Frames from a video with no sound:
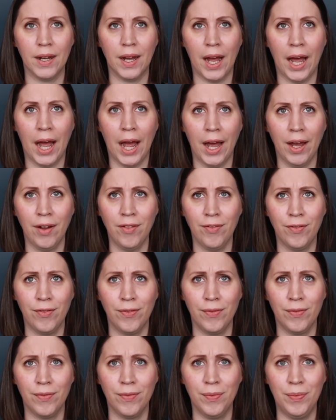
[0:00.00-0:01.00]

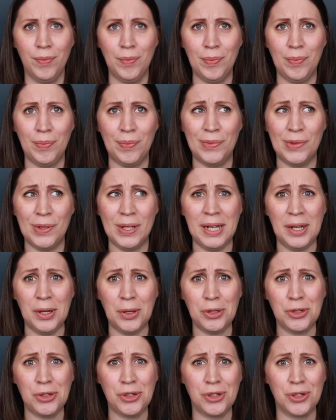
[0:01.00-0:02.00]
half
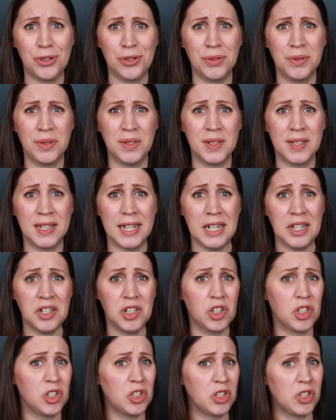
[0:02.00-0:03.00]
brioche
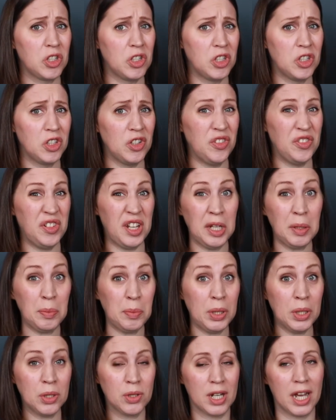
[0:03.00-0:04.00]
stitch, fake
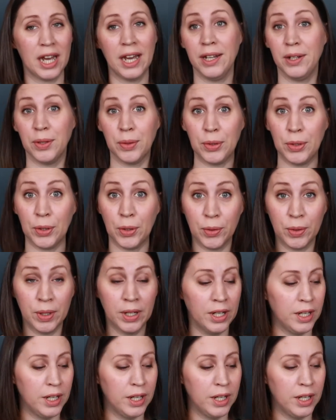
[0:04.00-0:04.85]
brioche, I don't know,